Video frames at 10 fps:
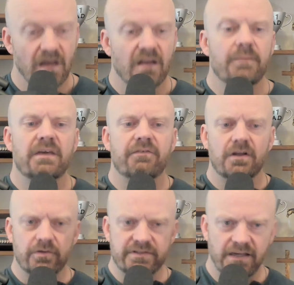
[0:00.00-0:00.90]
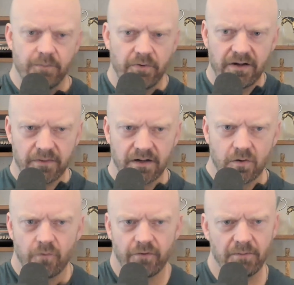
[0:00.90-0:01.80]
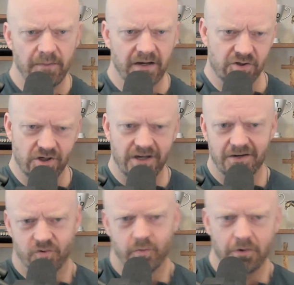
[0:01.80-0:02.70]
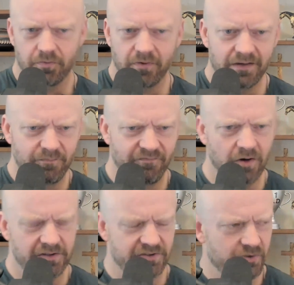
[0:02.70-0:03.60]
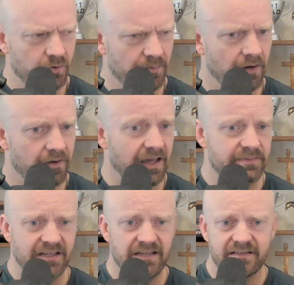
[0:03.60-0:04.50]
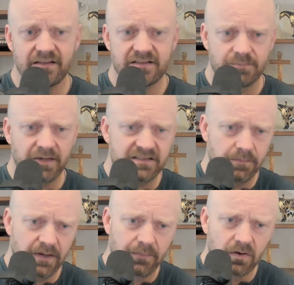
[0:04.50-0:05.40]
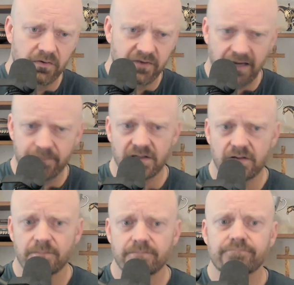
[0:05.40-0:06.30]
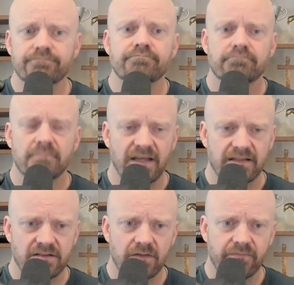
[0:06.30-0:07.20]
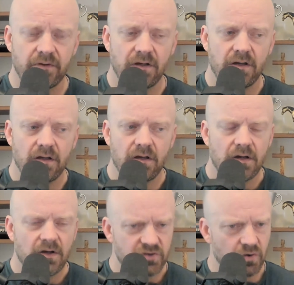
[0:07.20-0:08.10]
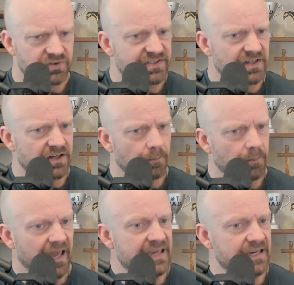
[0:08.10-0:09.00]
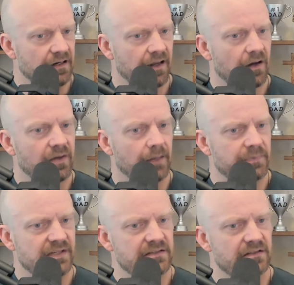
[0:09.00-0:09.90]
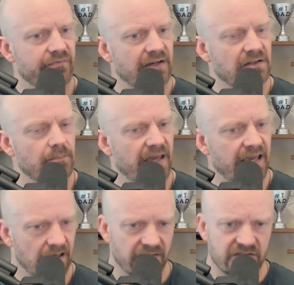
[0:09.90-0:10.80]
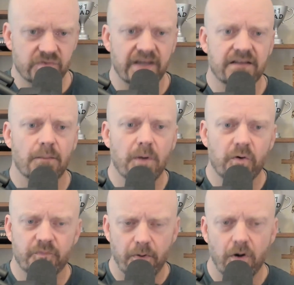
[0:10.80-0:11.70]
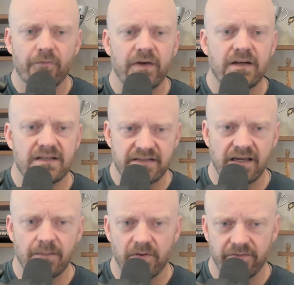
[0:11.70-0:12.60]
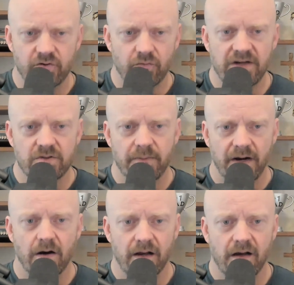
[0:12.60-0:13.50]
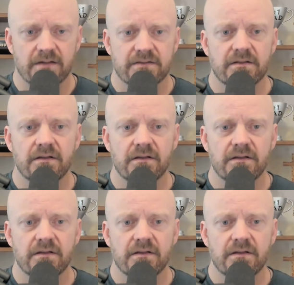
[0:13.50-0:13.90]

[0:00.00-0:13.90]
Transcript: Let me give you another example that I'm going to go over. I'm going to make a giant Twitter thread fairly soon about capsaicin and spicy peppers, capsicum, that stuff. So there was a study on pain and how capsaicin affected pain. This was like the most perfect example of the duration paradox